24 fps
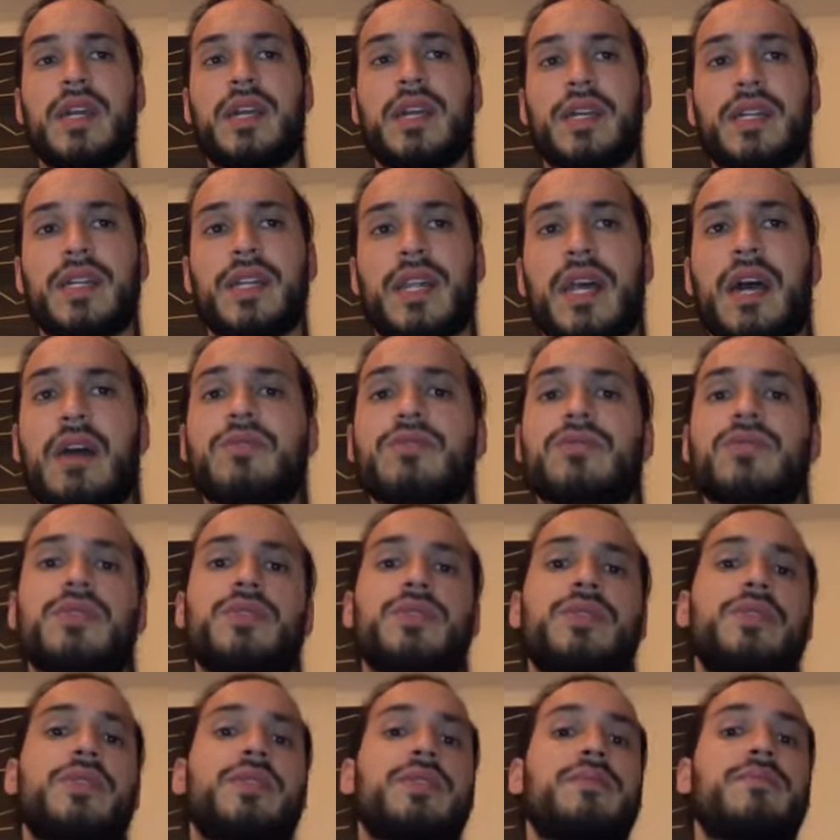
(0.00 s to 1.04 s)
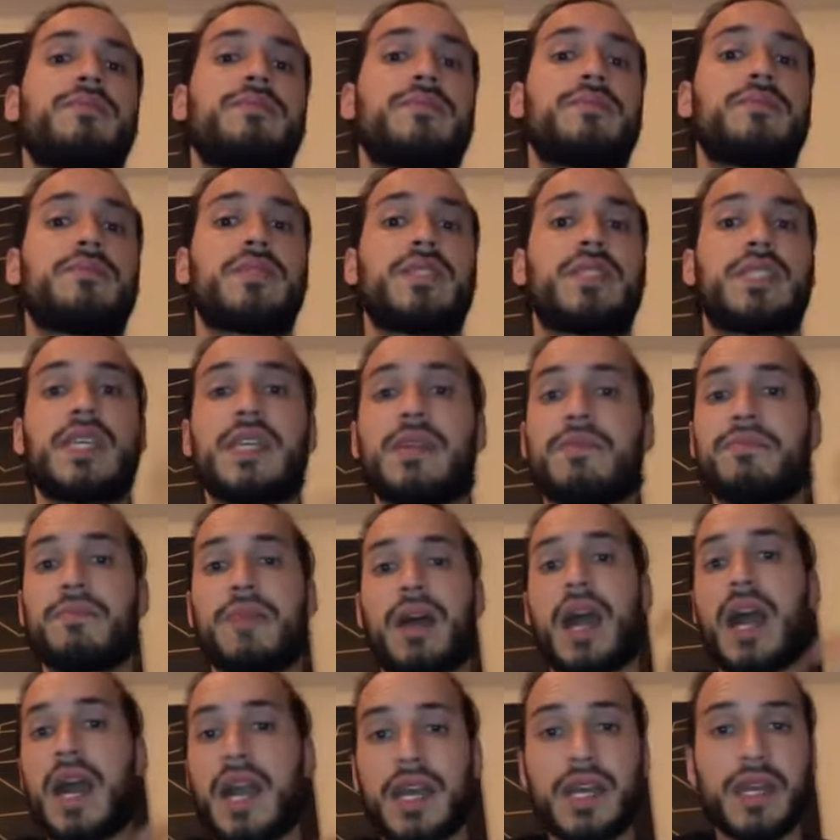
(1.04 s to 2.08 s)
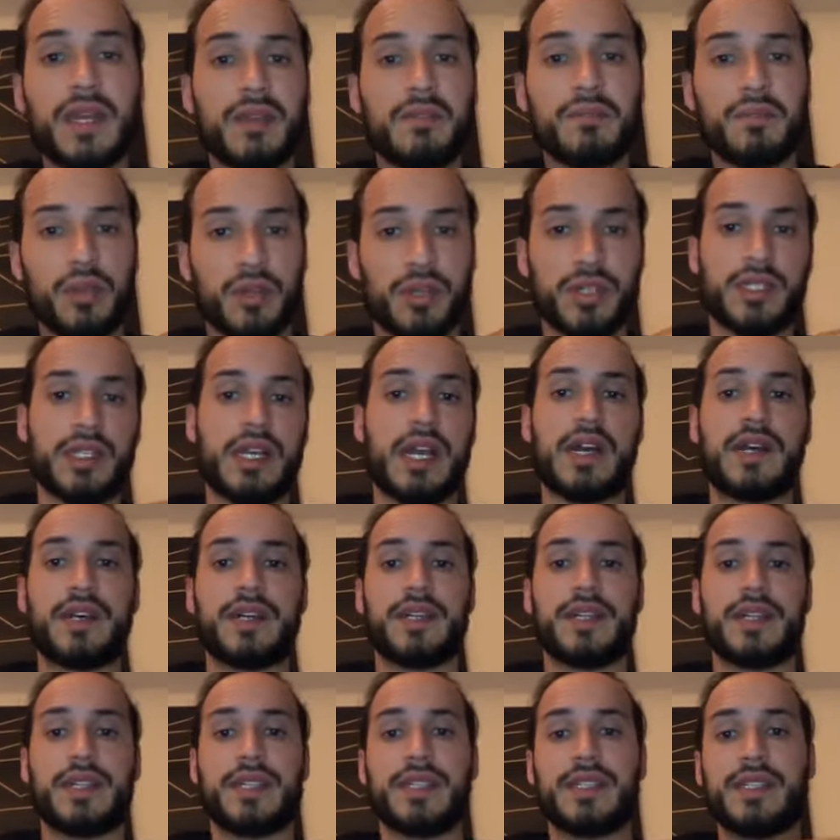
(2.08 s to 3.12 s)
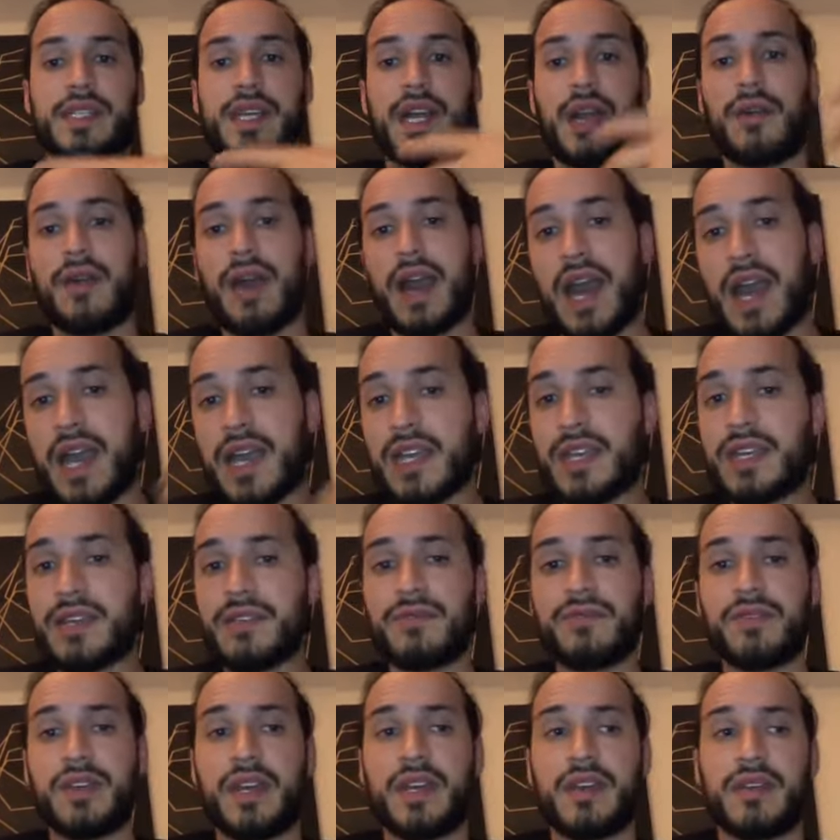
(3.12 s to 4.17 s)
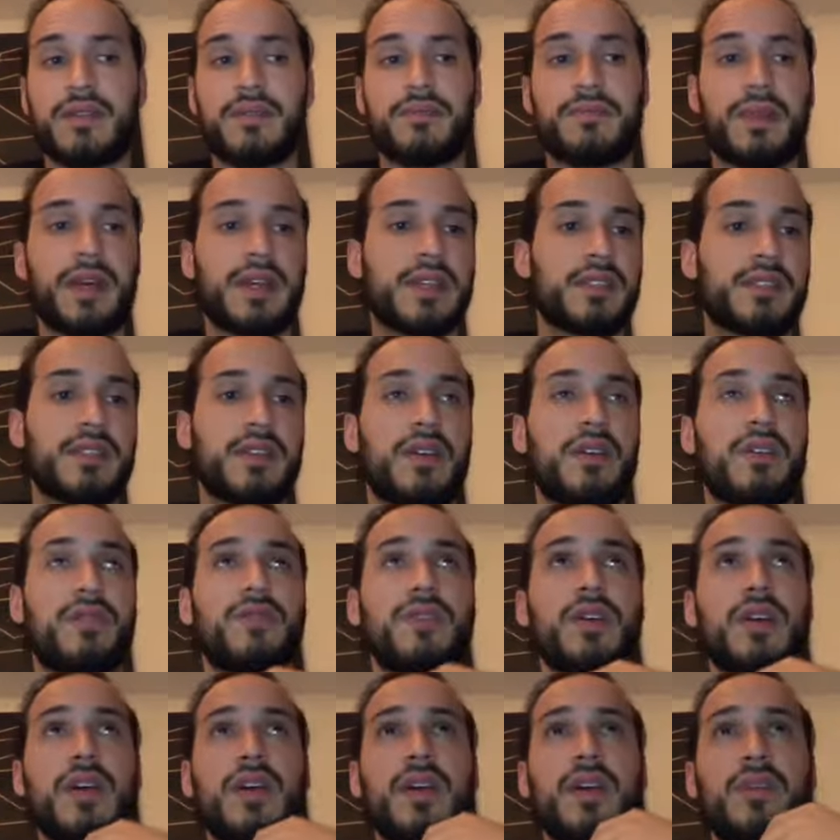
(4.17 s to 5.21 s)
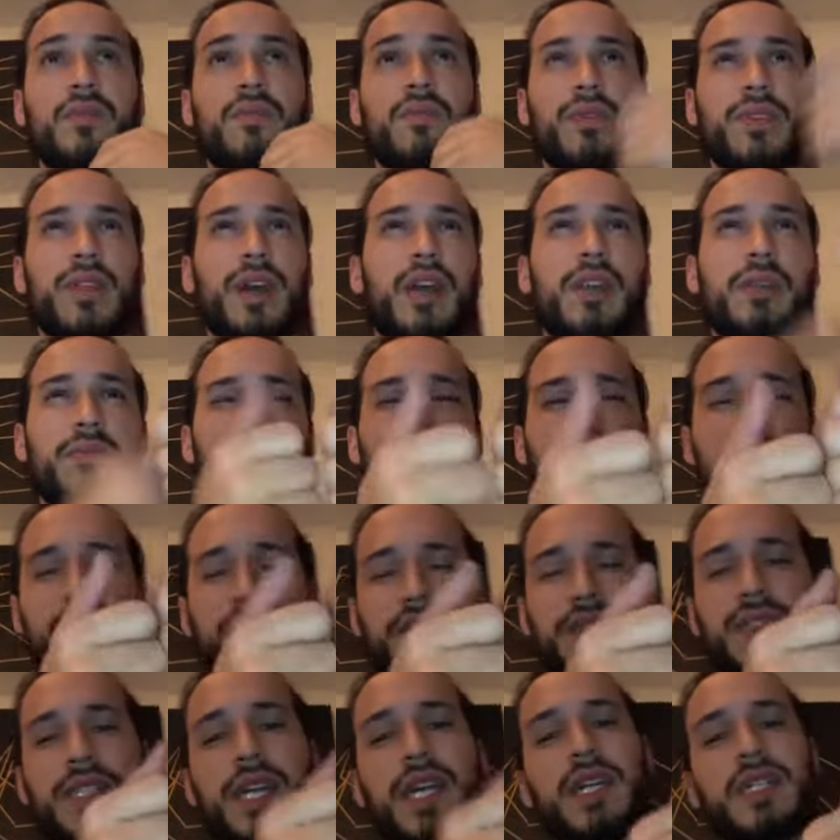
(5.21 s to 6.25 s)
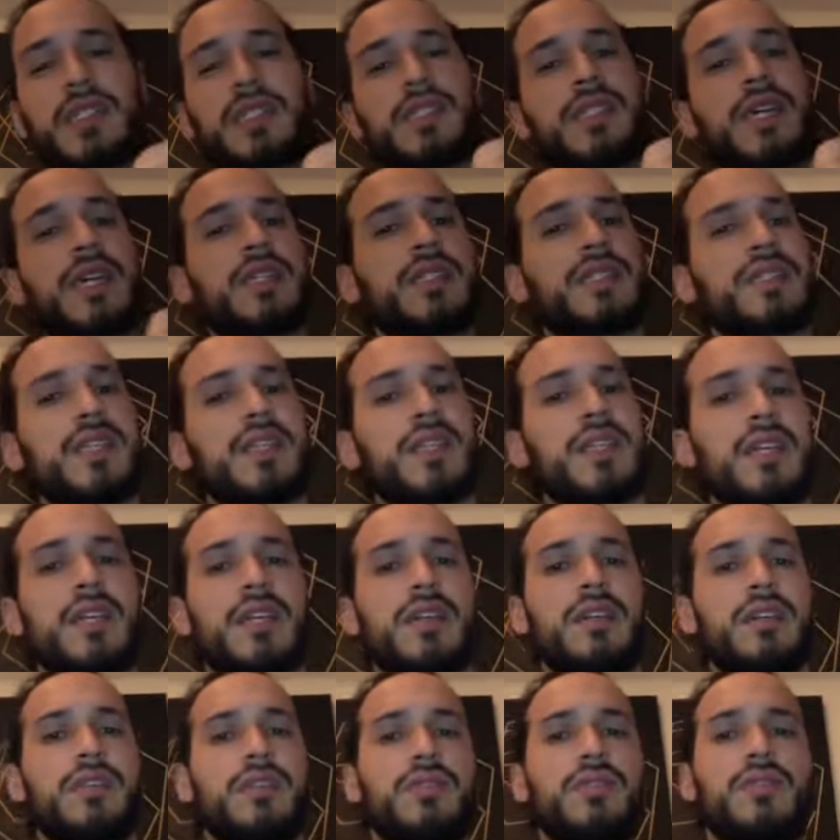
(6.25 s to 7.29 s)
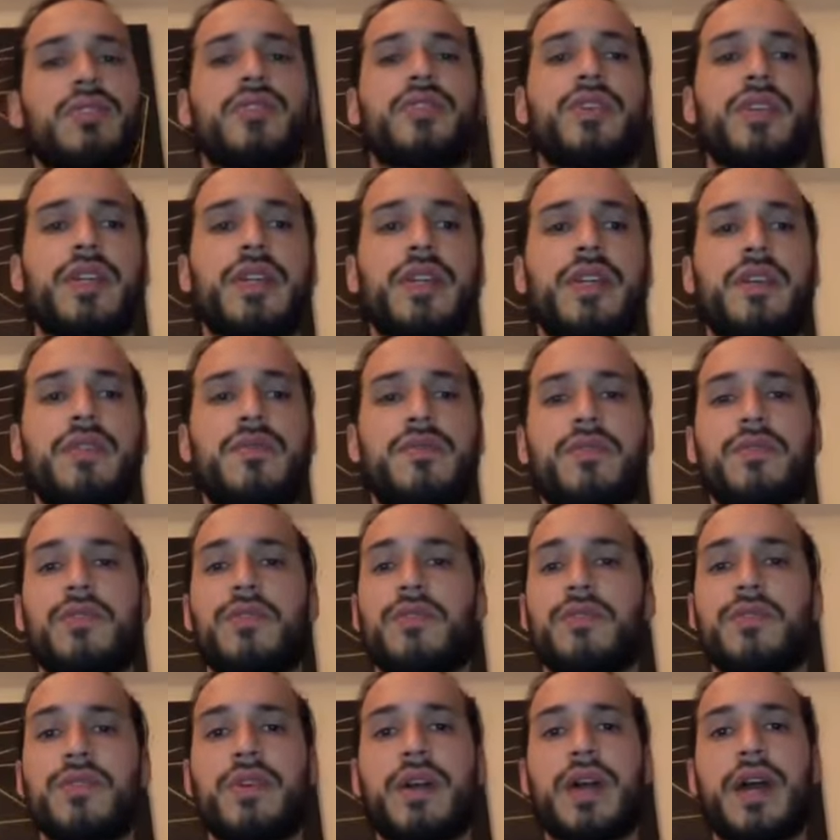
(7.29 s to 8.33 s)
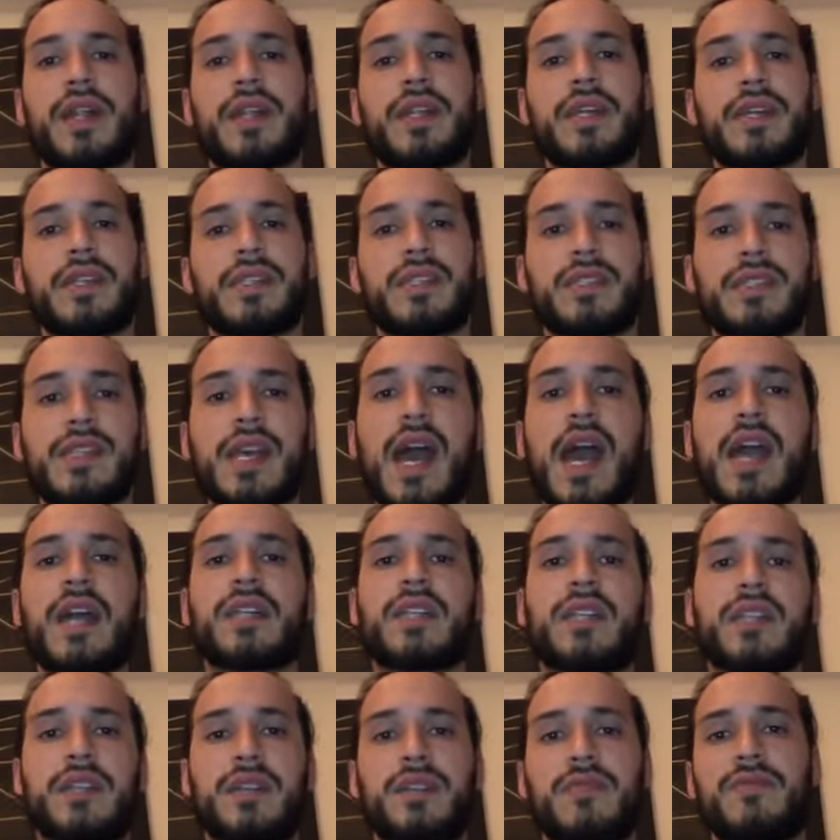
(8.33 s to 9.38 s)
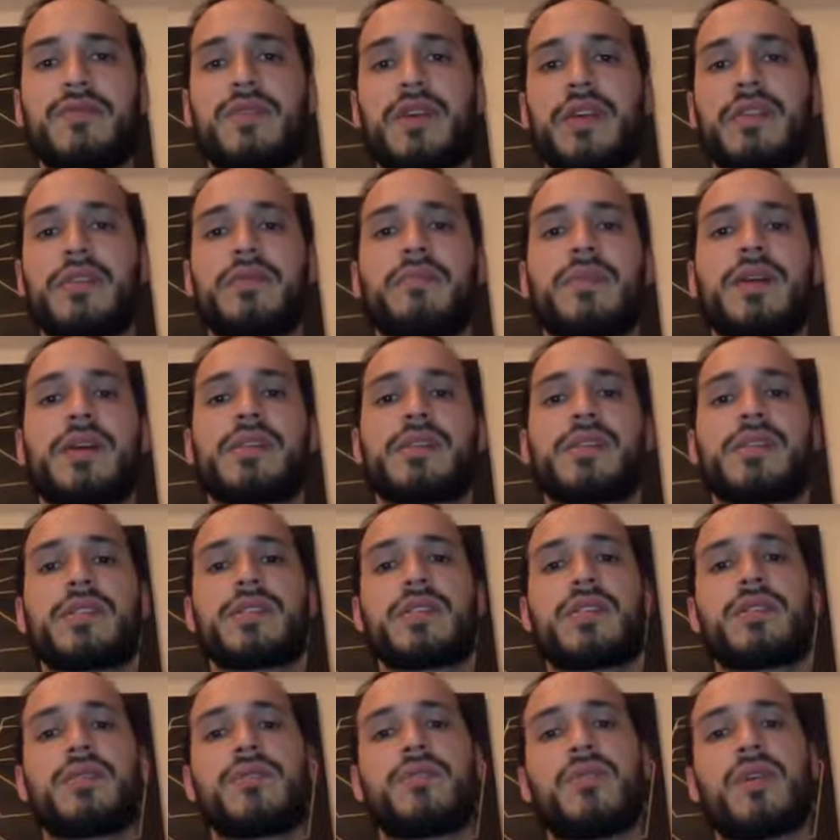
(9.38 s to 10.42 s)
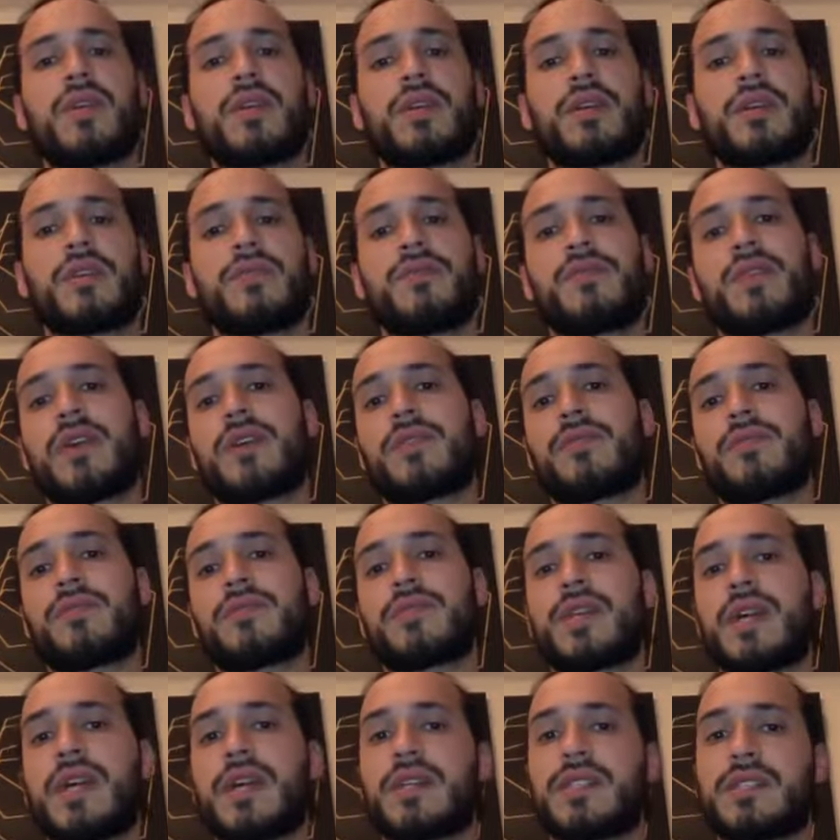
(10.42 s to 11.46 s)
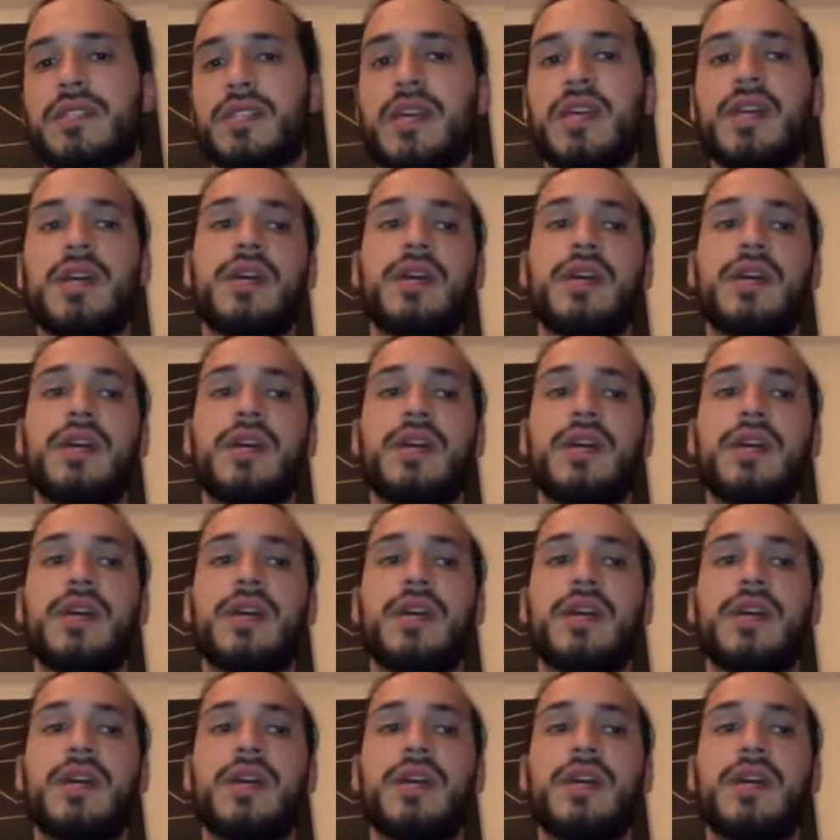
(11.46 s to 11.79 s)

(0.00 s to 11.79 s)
it allows her to see my personality and see how I convey myself without it being text. Text can get a little tricky if you don't know how to exactly convey the message that you want to convey through text.